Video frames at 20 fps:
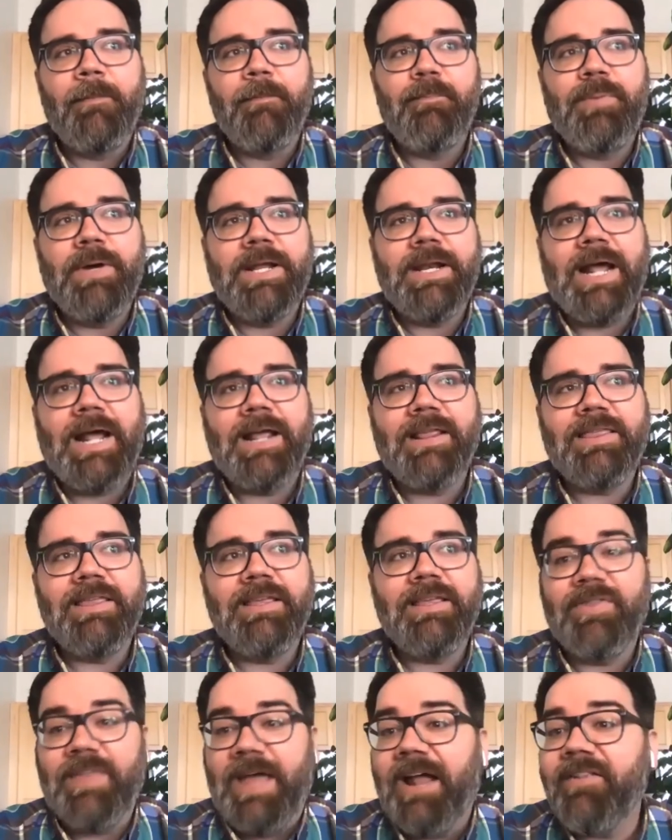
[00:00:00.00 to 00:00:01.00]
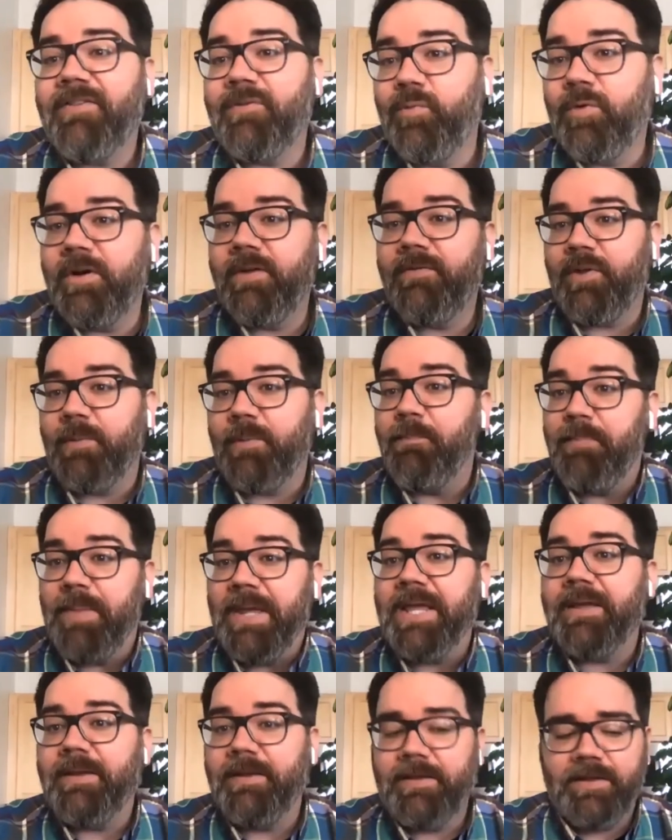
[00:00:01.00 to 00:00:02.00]
But I think that's one of the
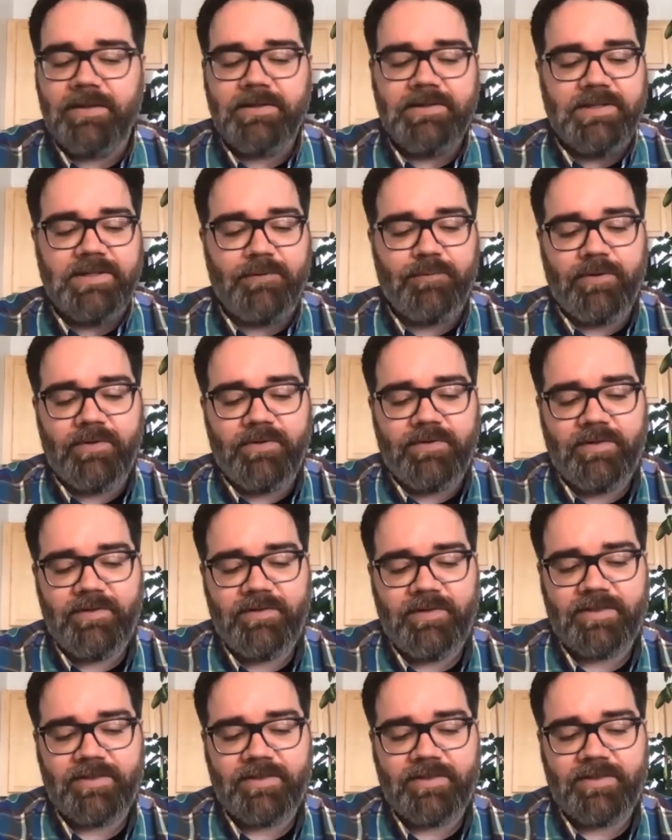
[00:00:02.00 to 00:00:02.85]
big differences.